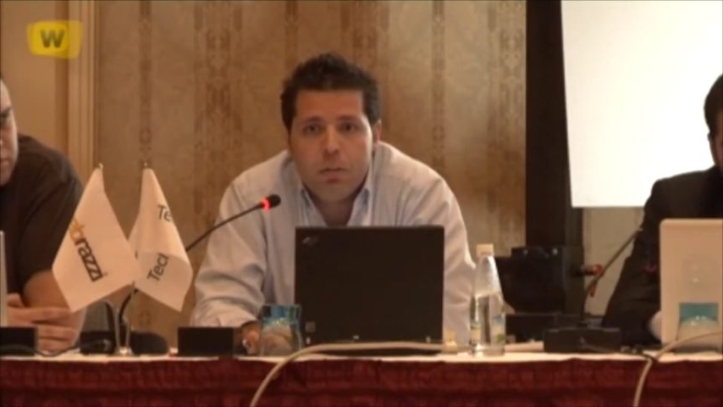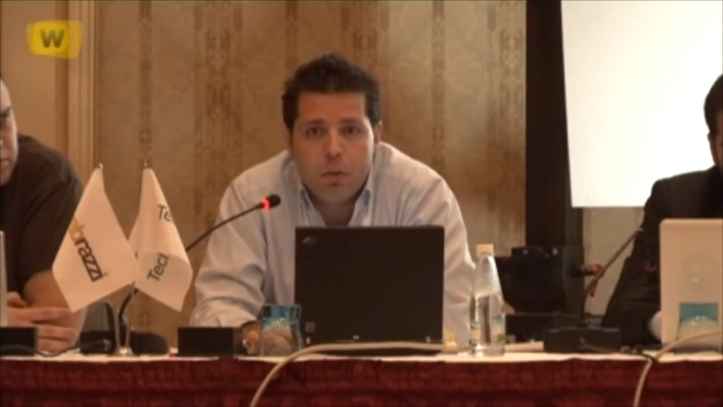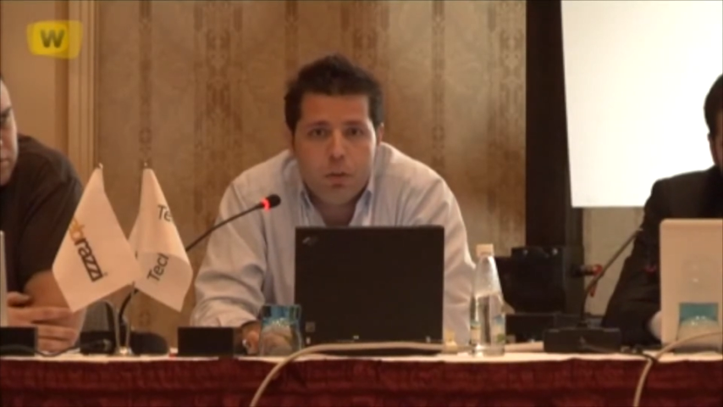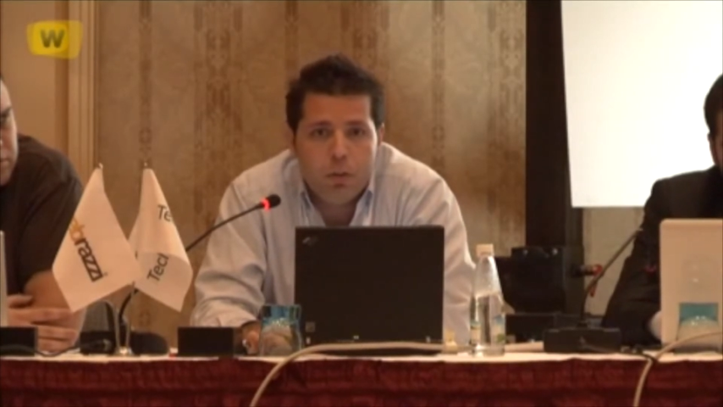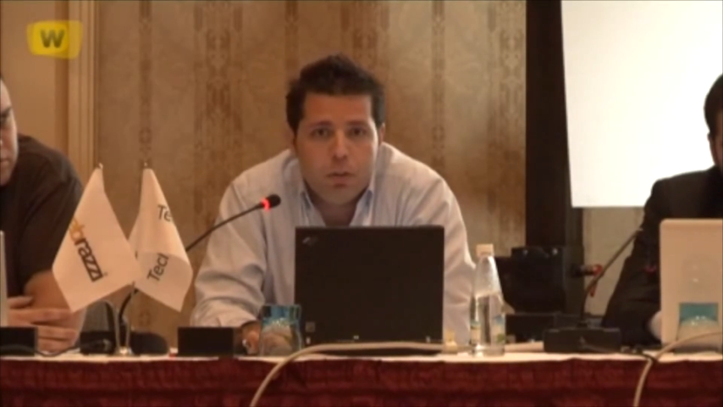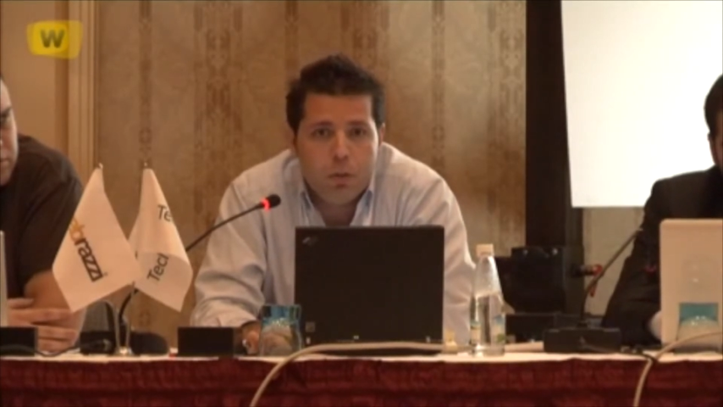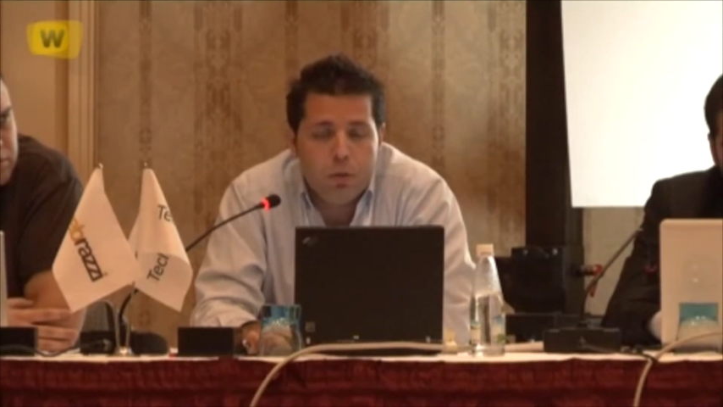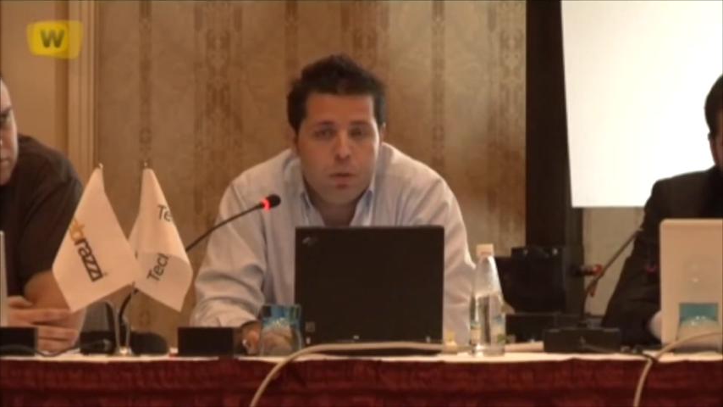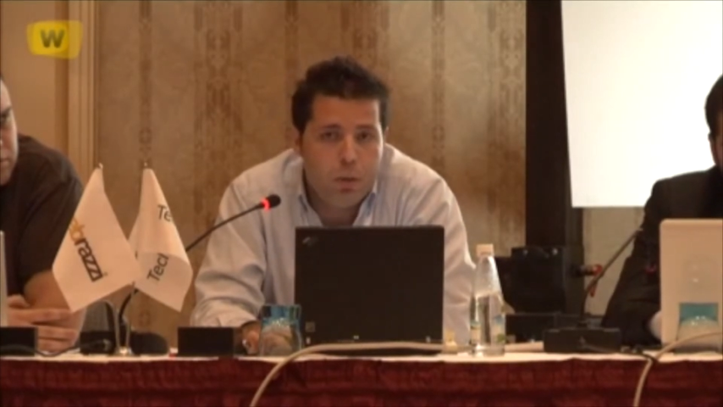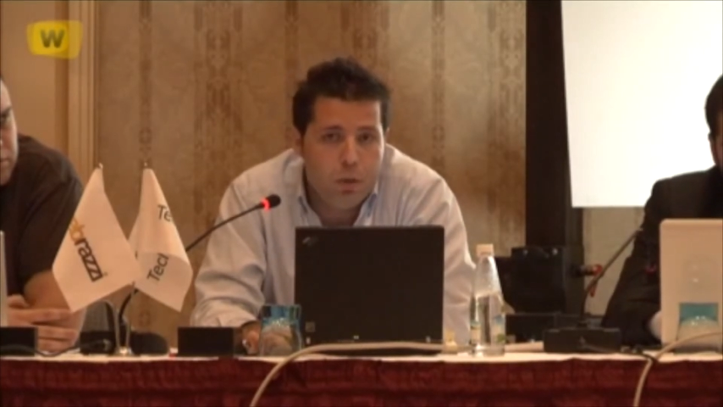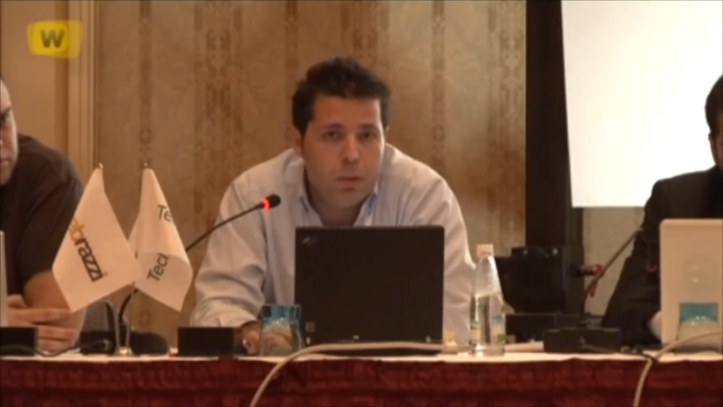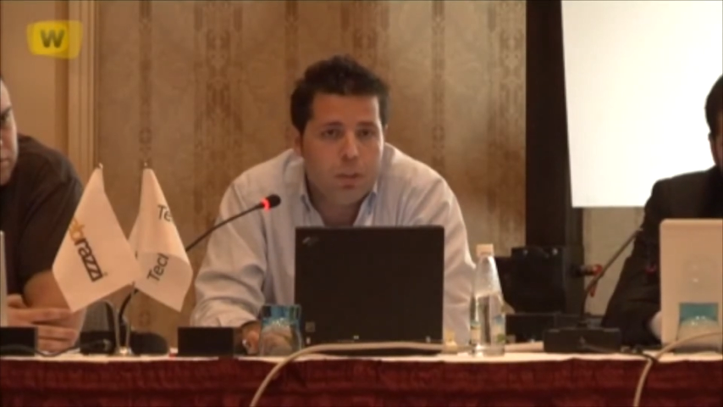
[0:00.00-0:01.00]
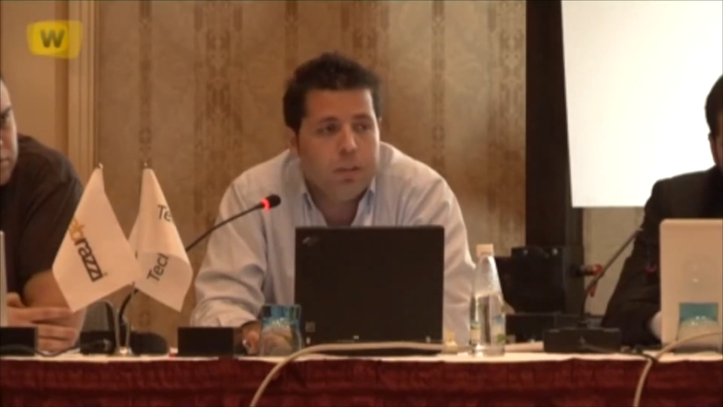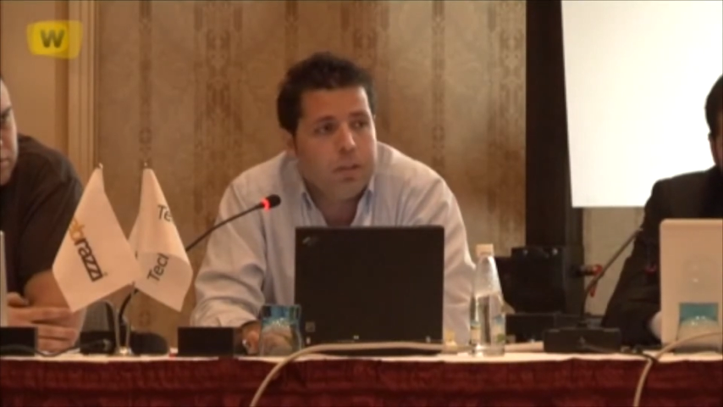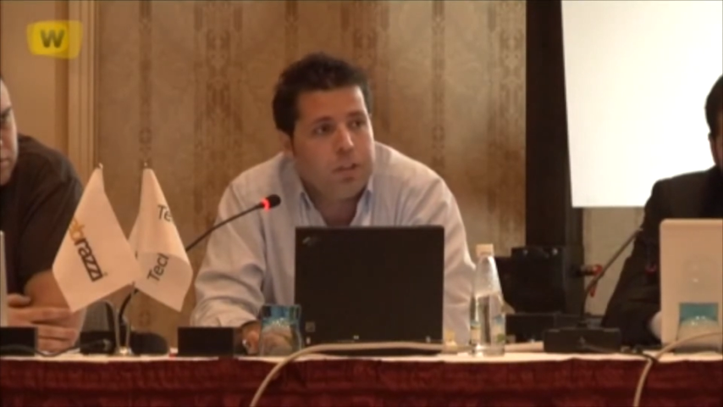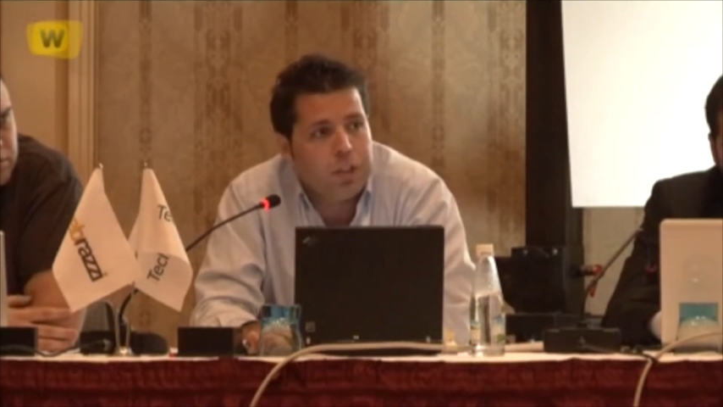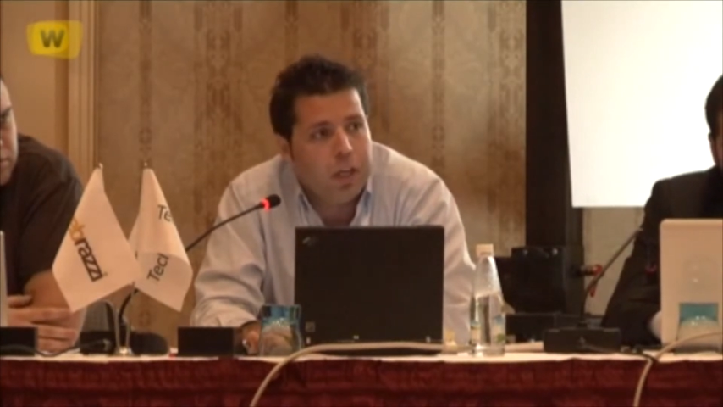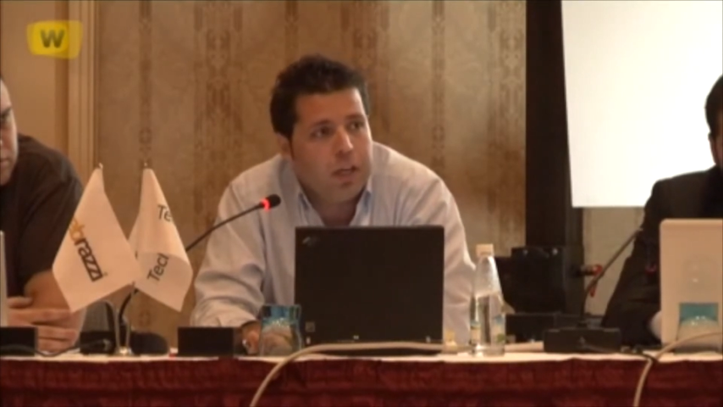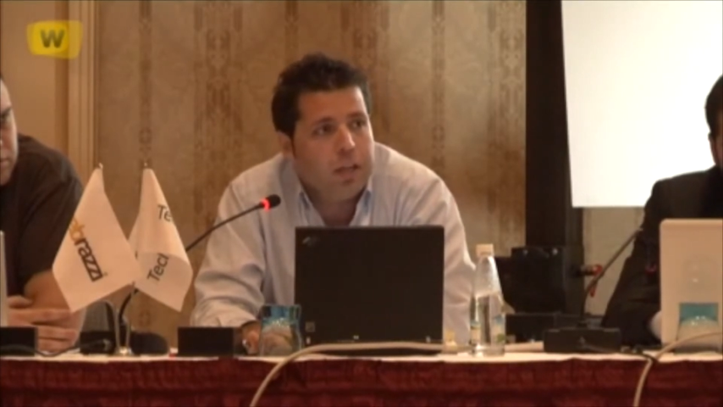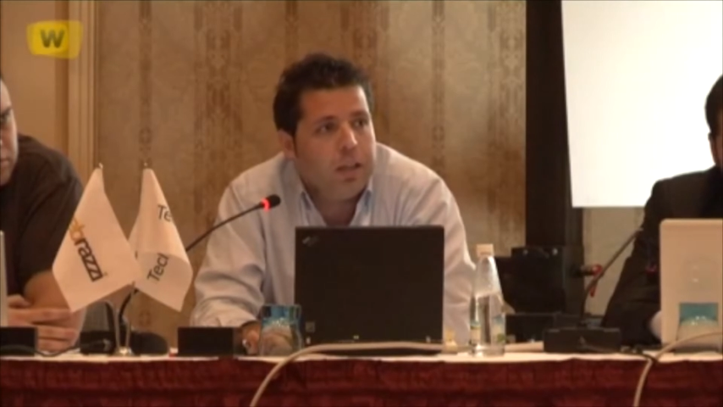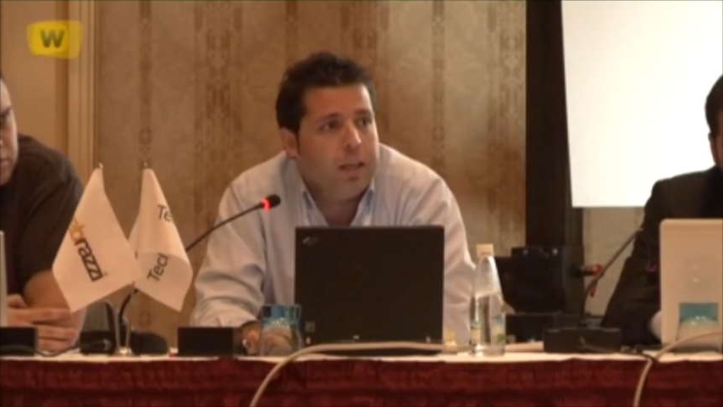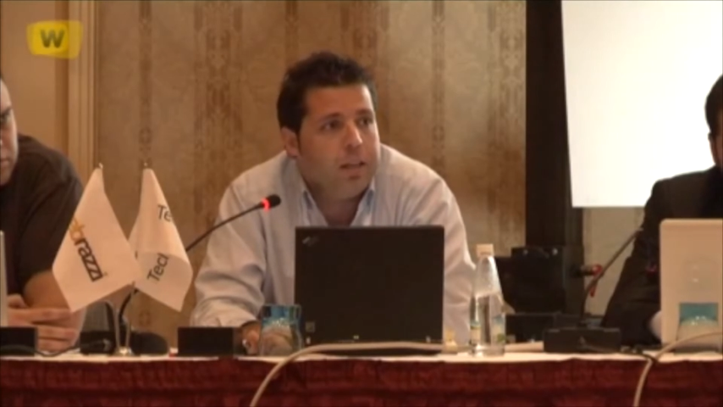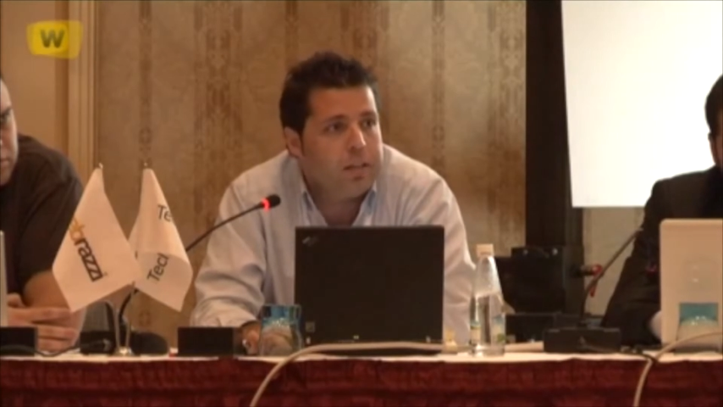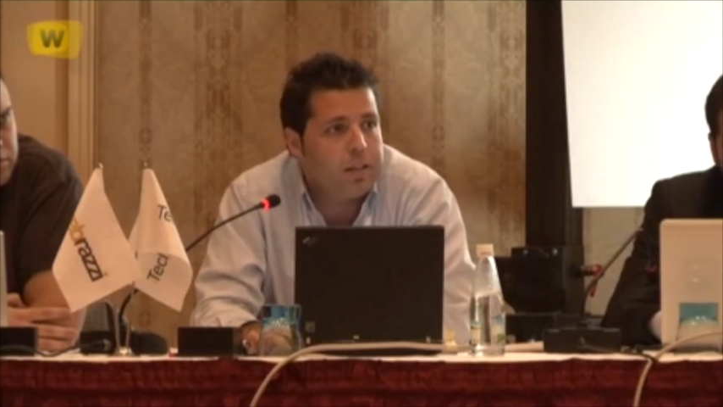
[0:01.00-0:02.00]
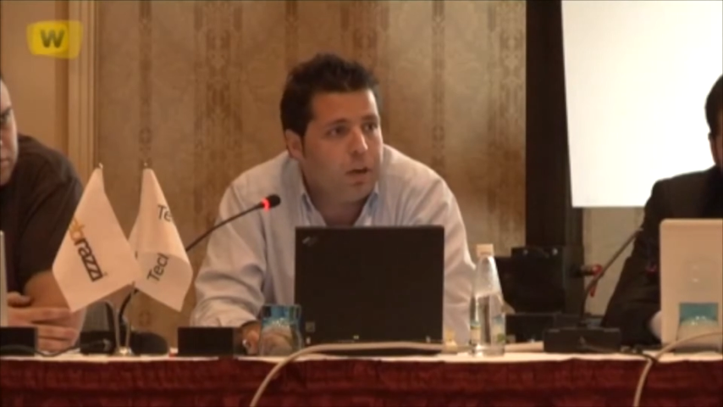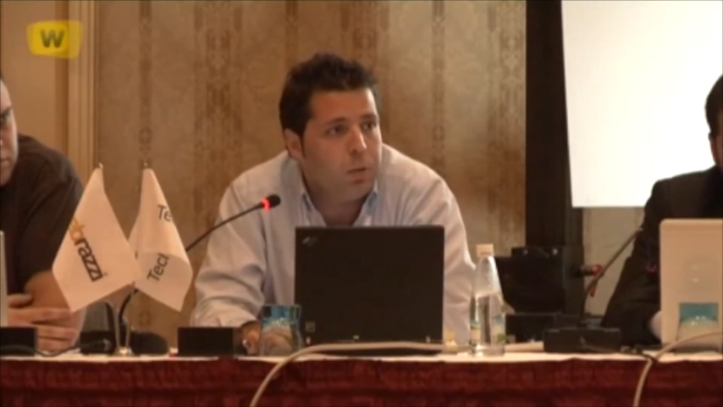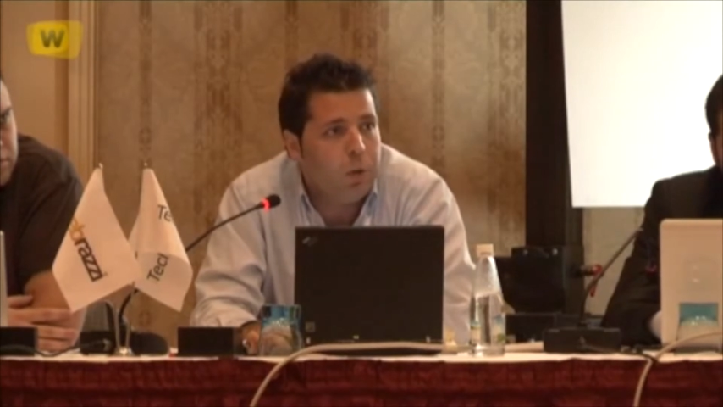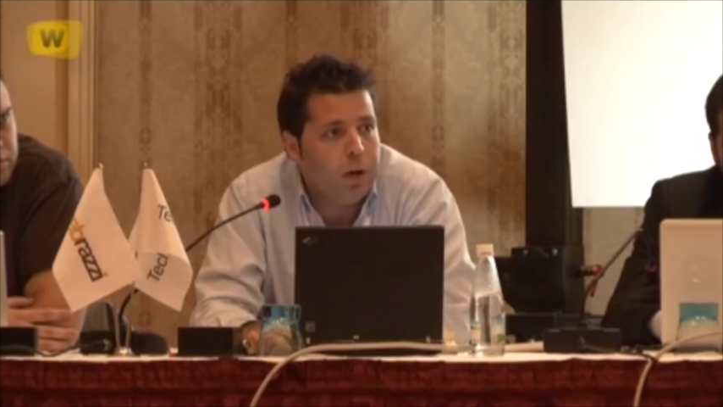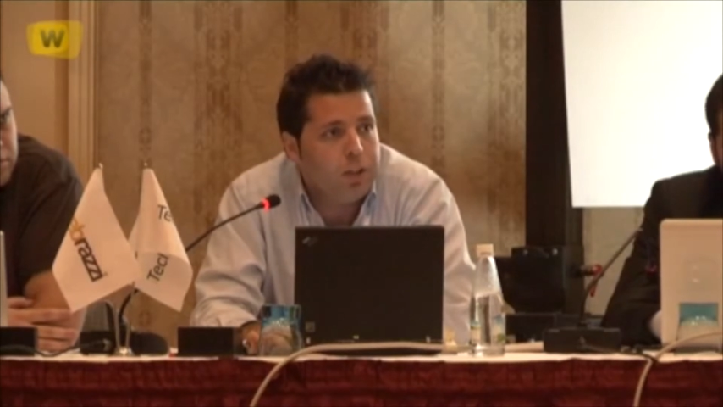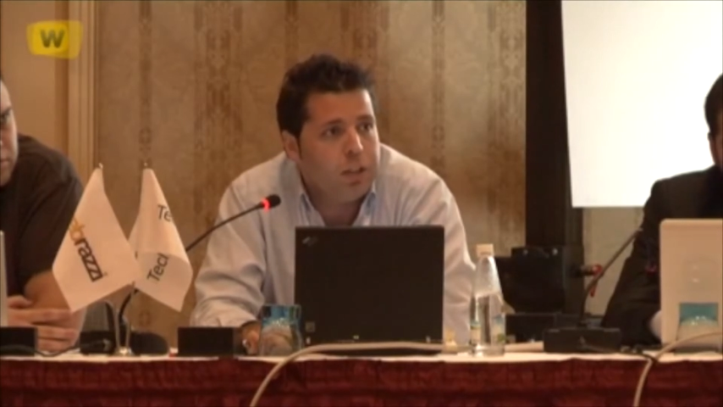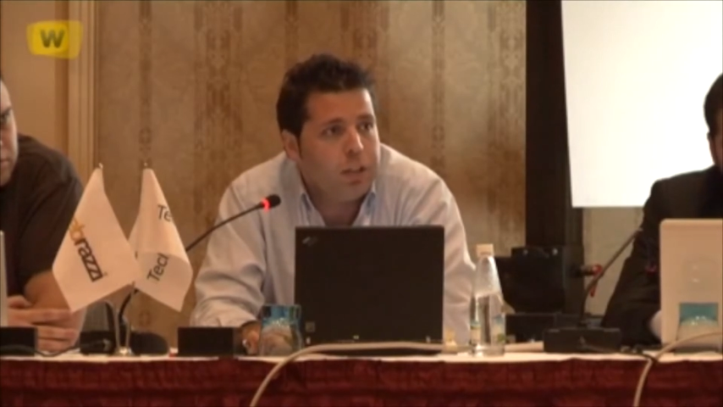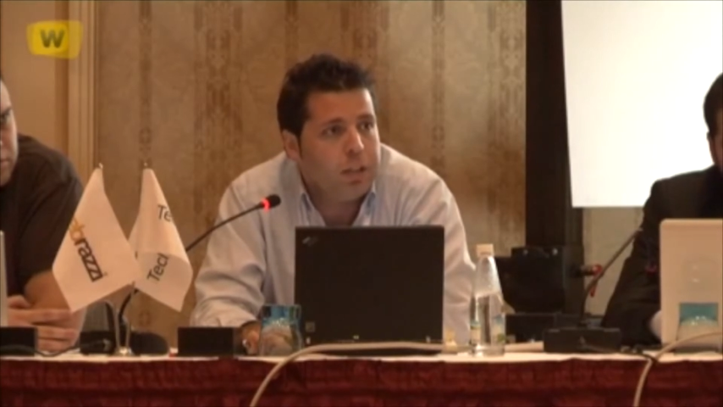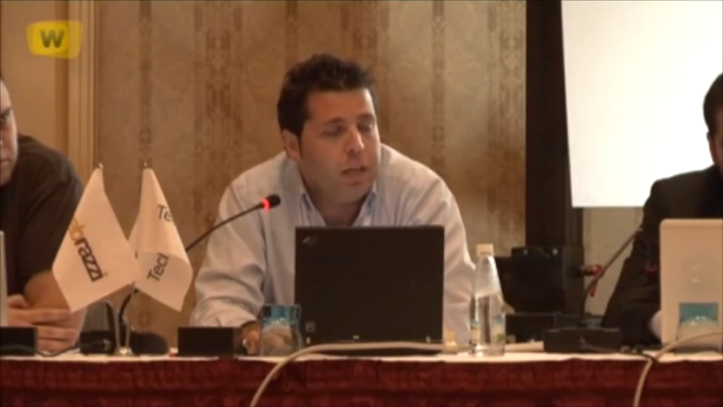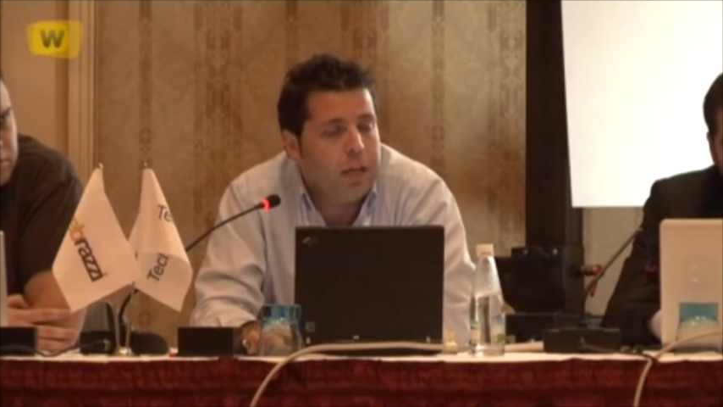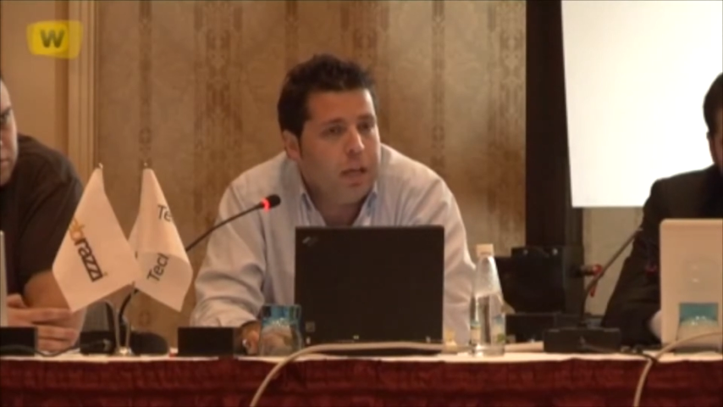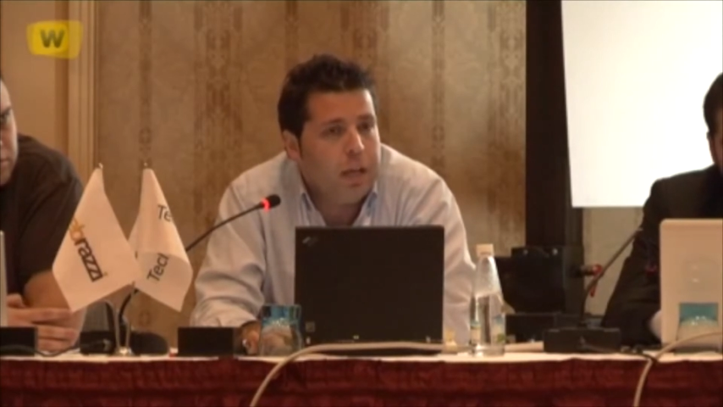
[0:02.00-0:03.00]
tune into this channel and start watching